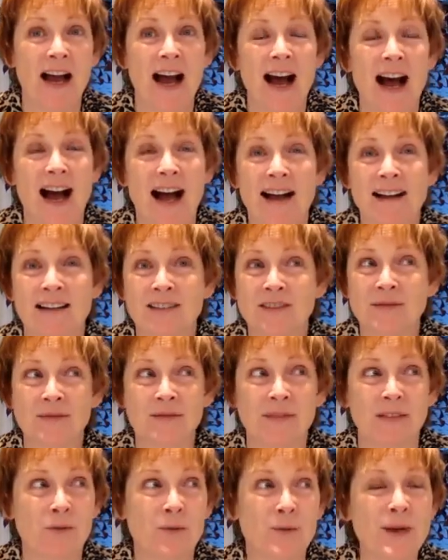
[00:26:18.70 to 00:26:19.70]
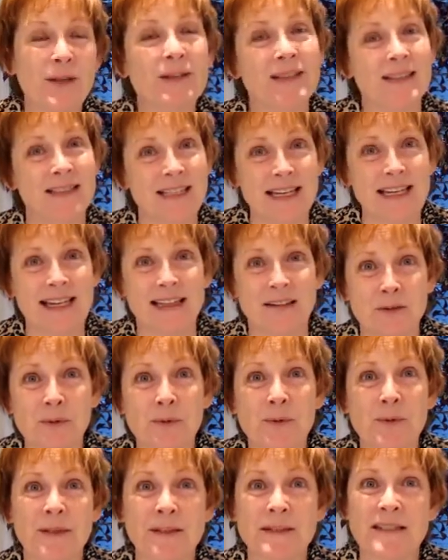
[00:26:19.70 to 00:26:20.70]
Um, we'll see.
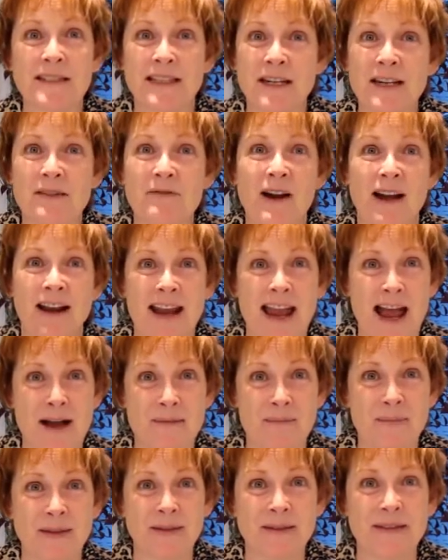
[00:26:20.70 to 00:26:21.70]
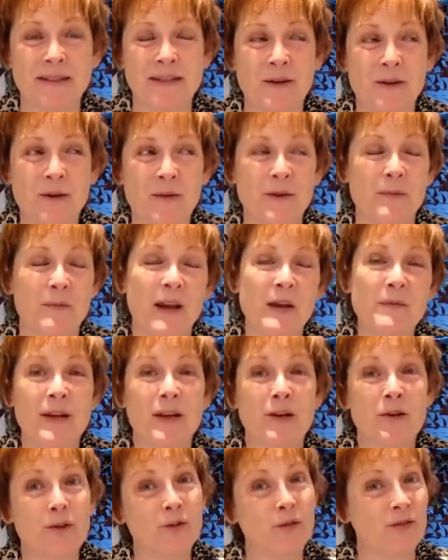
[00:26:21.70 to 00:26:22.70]
We'll see what happens. You know, there may be
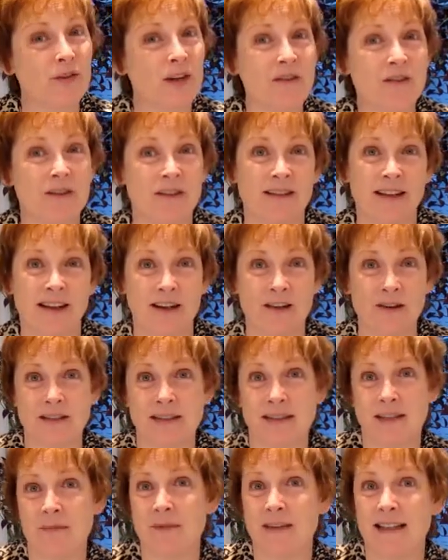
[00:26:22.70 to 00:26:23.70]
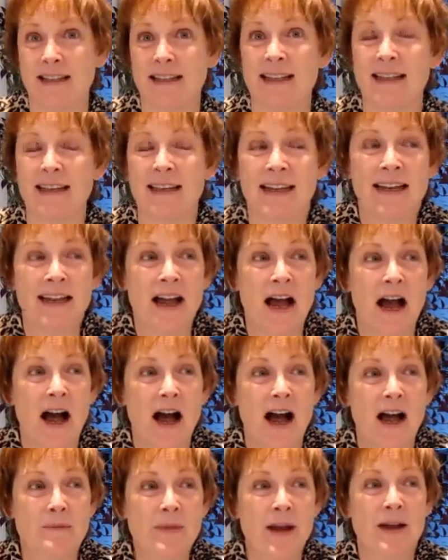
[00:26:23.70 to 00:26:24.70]
an old favorite there or something that
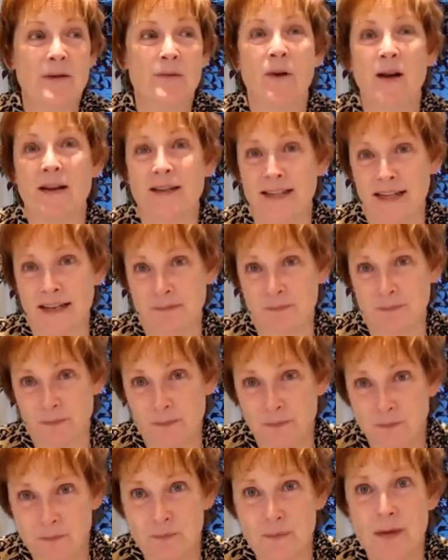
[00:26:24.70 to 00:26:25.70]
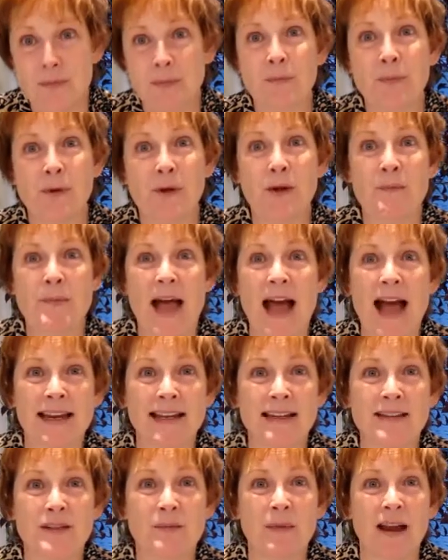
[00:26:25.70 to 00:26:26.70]
I might want to maybe pull back
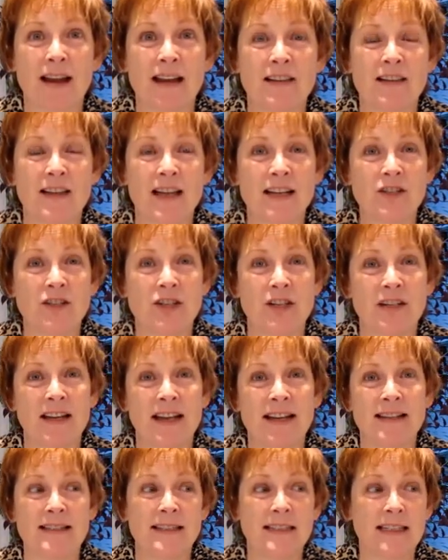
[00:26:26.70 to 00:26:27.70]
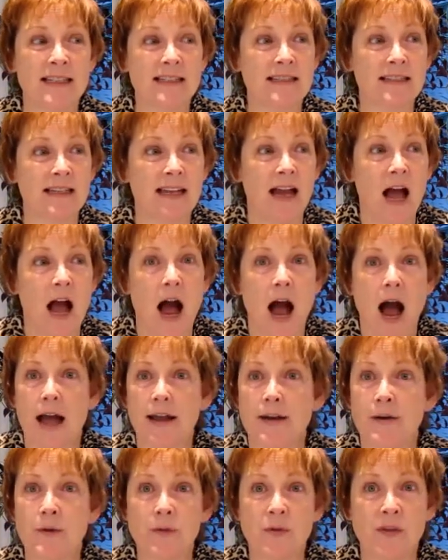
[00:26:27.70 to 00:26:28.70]
into my collection. And since I
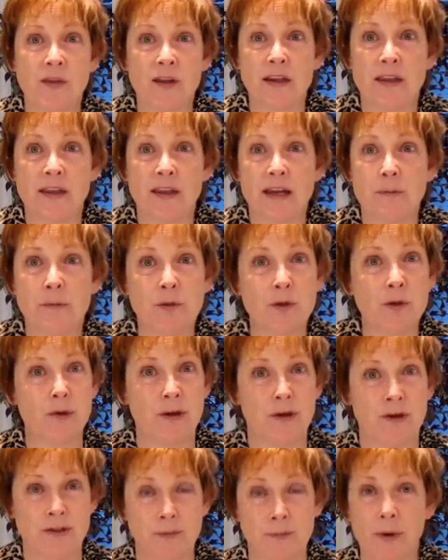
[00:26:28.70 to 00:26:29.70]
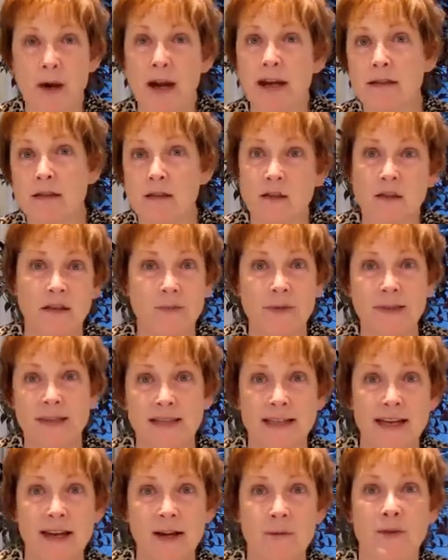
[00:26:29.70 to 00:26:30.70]
don't think that Blueberry Sprite is going to be
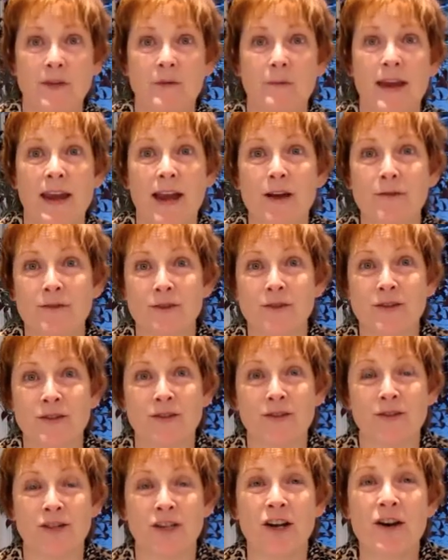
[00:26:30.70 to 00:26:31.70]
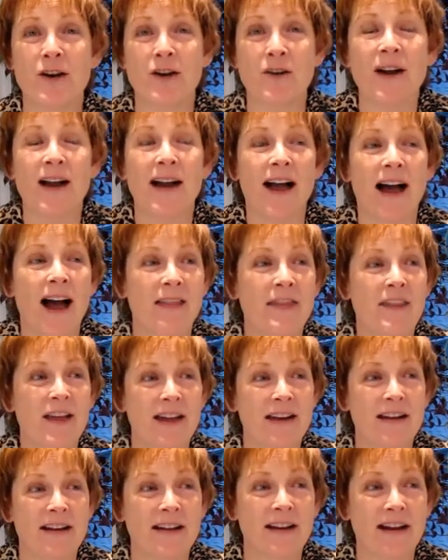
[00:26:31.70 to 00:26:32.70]
staying with me after this show,
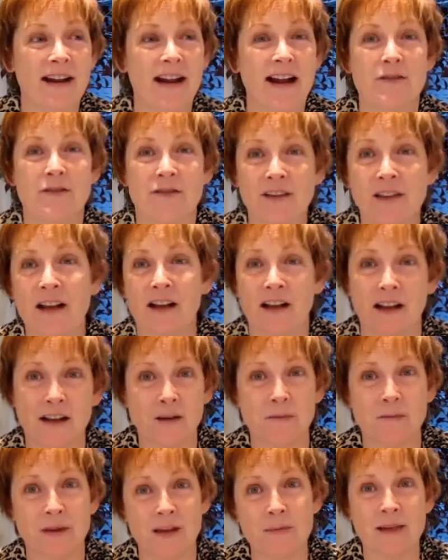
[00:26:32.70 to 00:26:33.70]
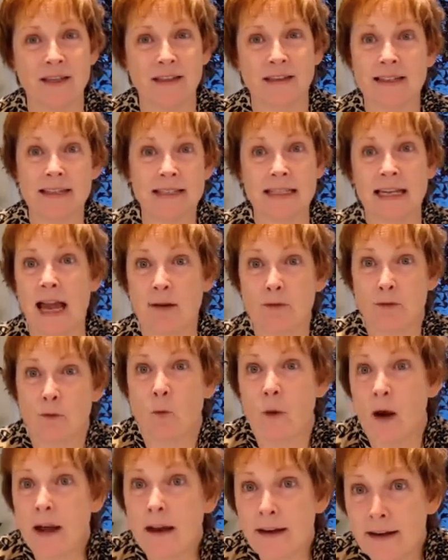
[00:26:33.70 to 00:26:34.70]
then uh, I feel like I could maybe at least have
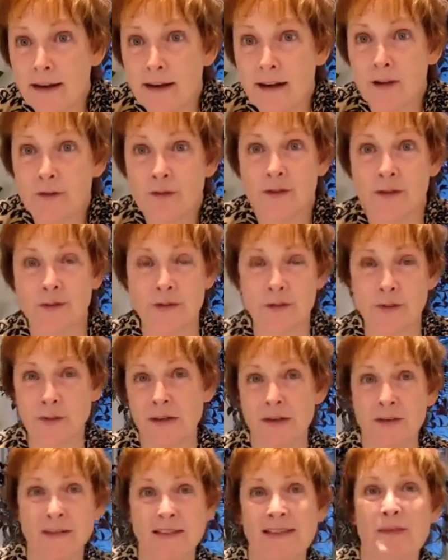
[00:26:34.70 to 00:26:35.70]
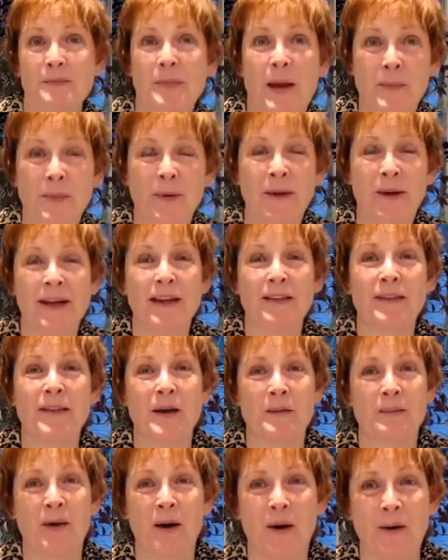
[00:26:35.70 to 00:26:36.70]
one and not feel too guilty about bringing
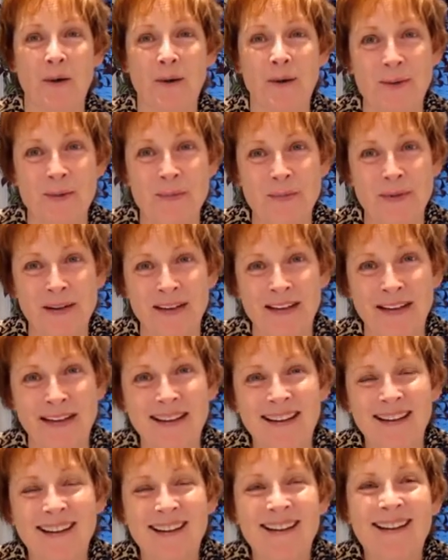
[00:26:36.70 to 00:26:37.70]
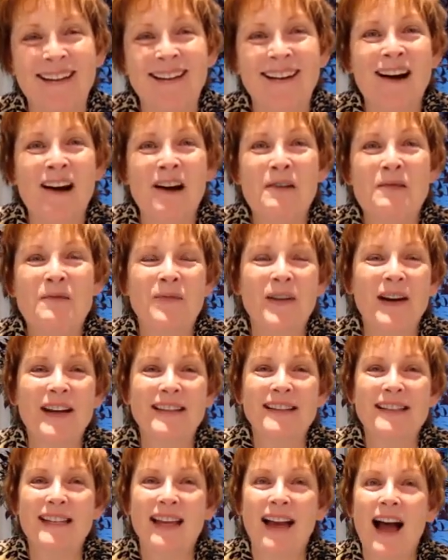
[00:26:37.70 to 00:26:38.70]
them home.
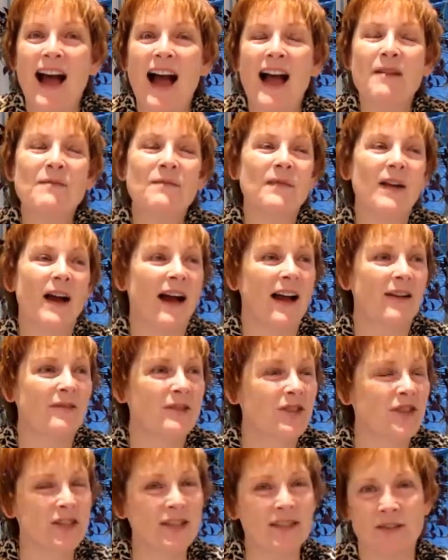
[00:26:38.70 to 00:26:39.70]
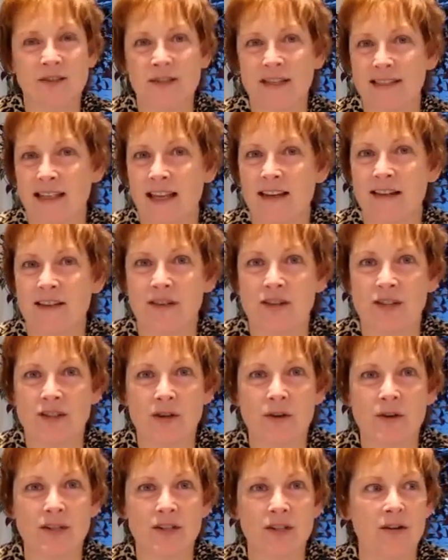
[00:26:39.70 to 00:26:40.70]
But uh, I'm, I was just so excited to
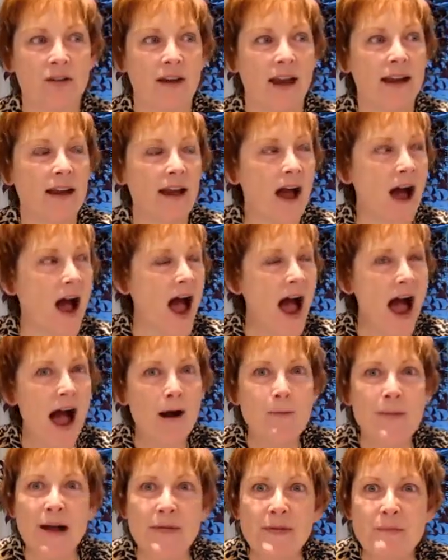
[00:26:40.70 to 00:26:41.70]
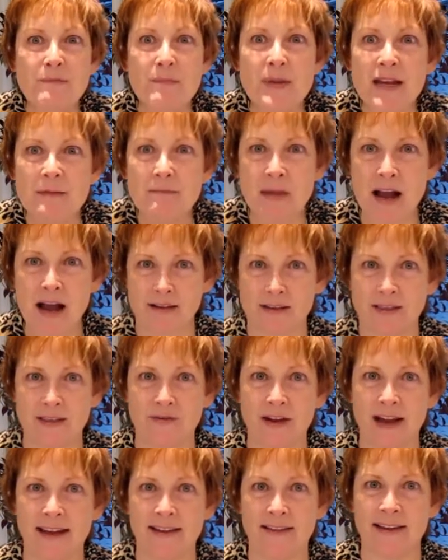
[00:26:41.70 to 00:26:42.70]
show it to you. And how about the Big Box
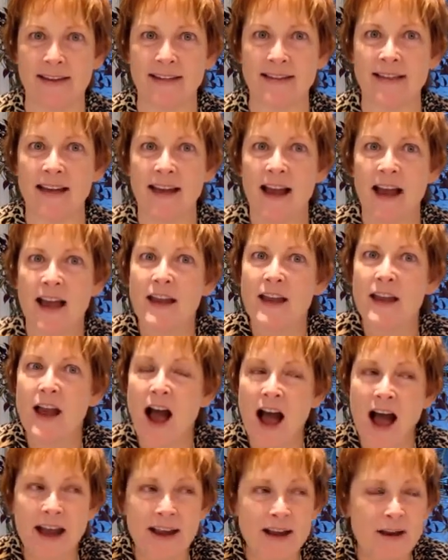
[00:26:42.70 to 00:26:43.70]
Violet? I